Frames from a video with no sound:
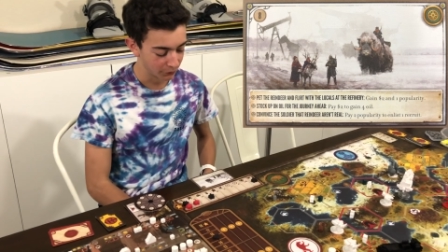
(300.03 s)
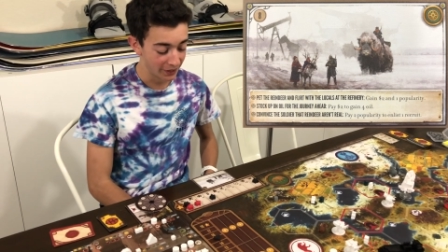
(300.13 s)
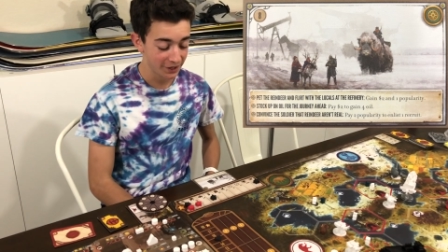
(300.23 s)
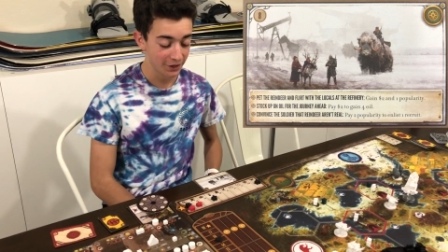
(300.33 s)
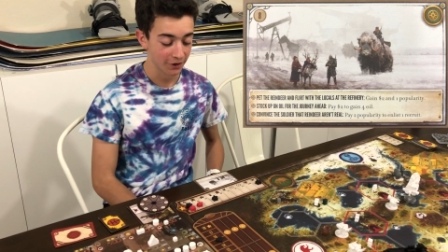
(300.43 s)

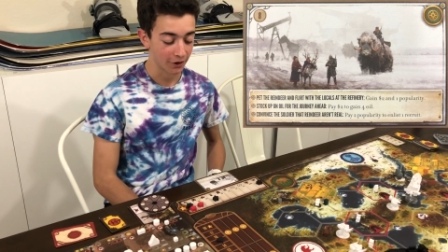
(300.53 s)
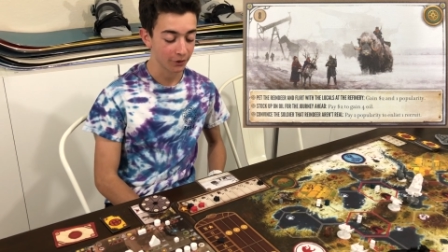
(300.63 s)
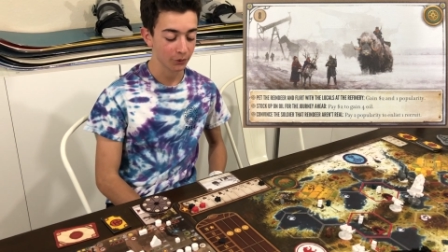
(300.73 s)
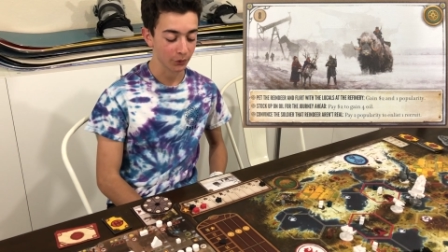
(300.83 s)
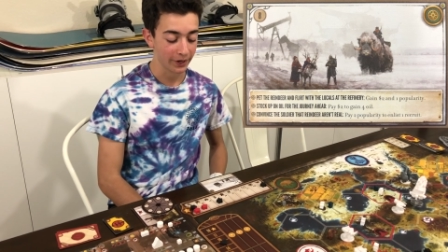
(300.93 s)
reindeer
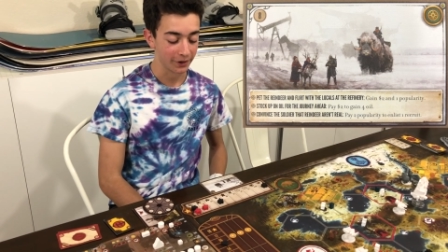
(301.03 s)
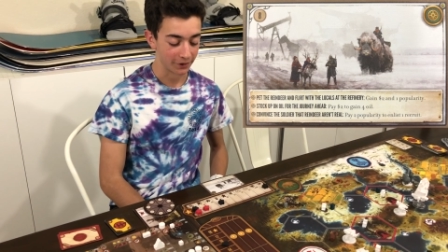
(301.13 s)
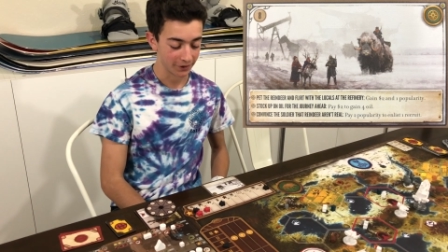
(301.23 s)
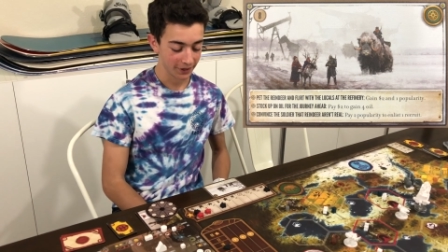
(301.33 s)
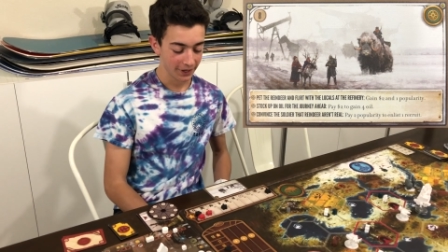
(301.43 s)
aren't
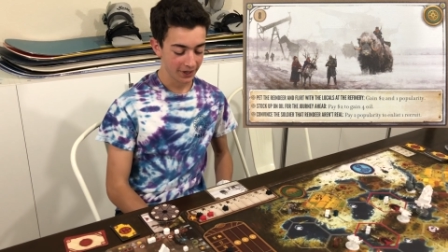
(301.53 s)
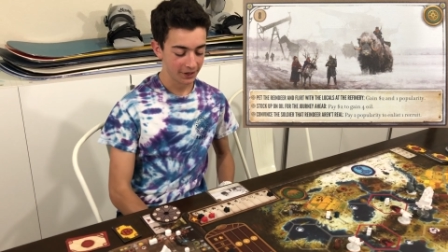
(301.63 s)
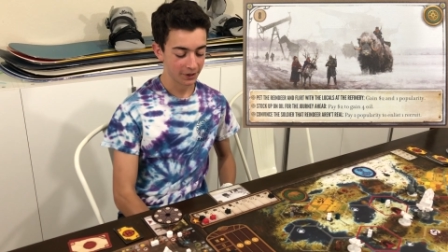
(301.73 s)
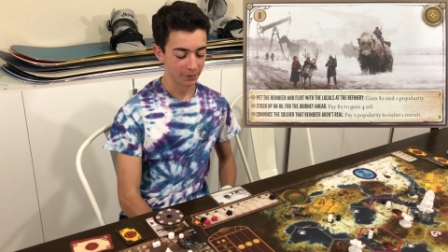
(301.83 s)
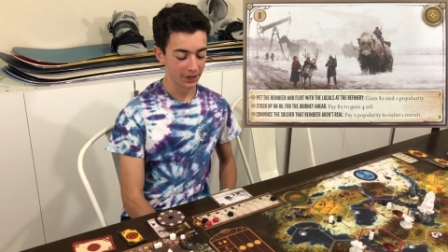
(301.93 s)
real.
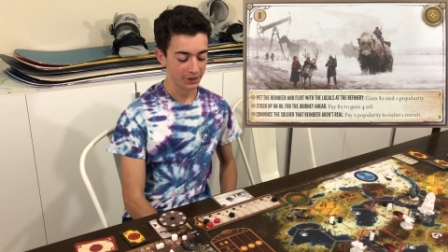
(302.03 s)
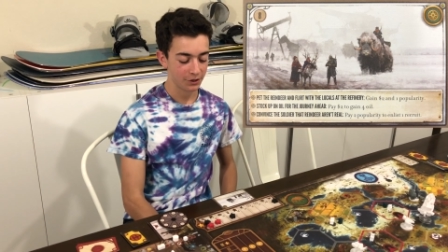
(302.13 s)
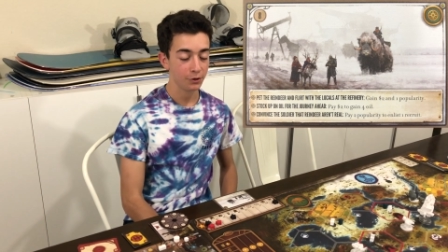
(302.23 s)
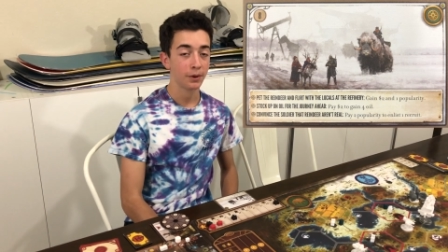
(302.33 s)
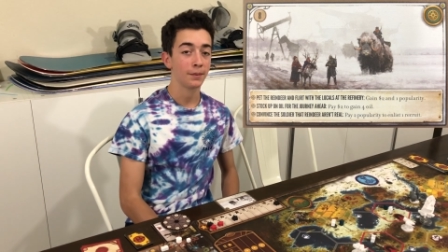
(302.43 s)
You can pay
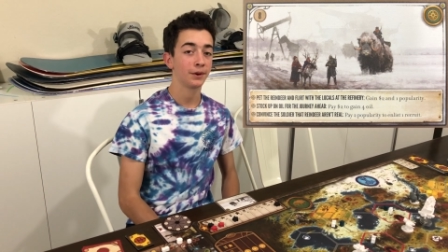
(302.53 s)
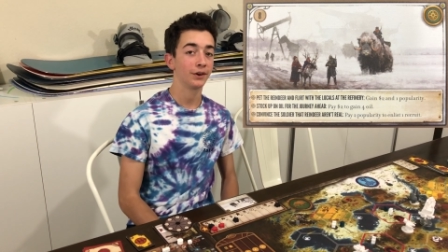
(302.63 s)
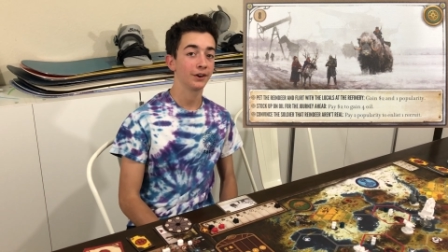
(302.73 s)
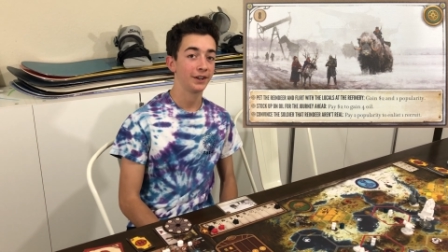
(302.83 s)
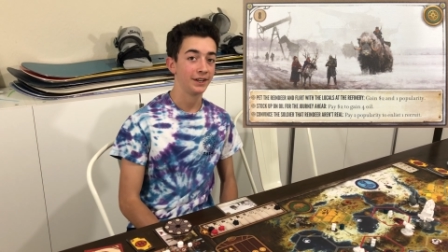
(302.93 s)
2
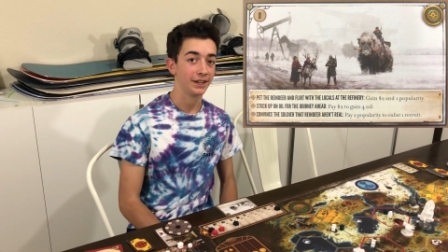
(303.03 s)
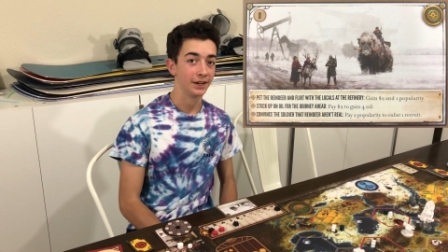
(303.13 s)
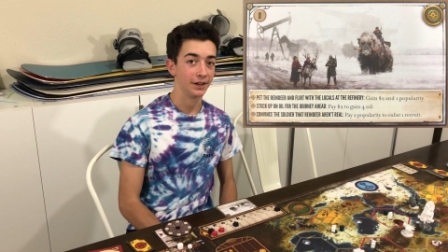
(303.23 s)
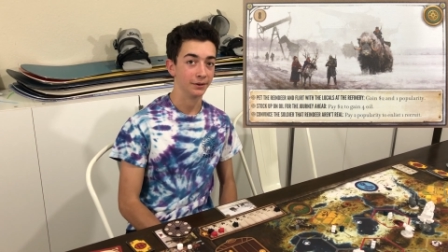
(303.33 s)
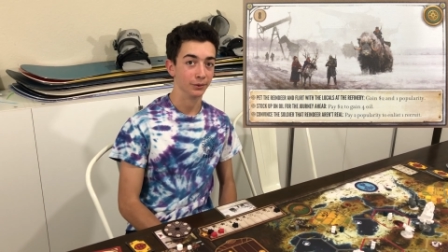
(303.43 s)
popularity to get
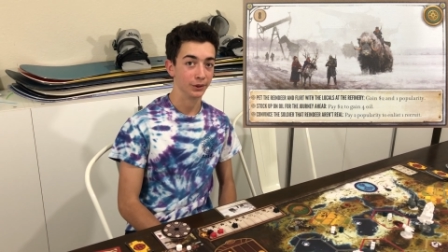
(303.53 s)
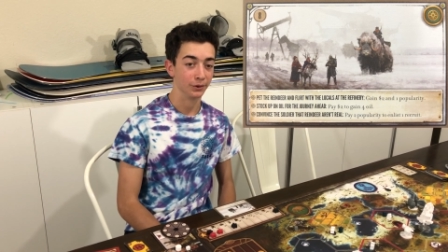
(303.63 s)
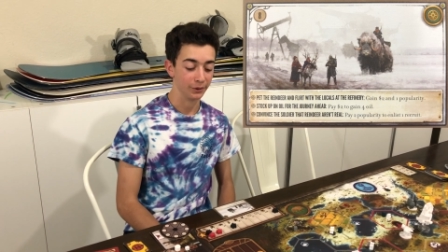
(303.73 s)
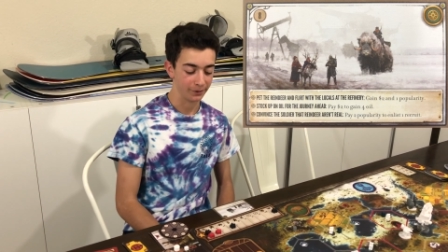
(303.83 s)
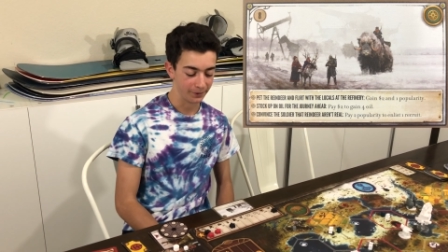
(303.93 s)
a
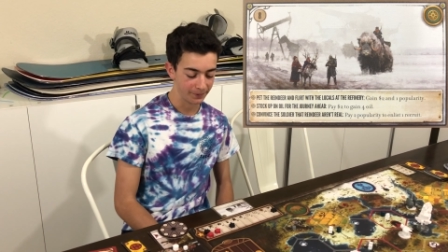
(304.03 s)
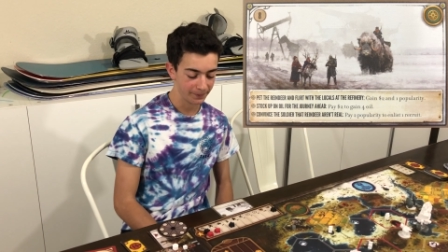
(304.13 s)
recruit.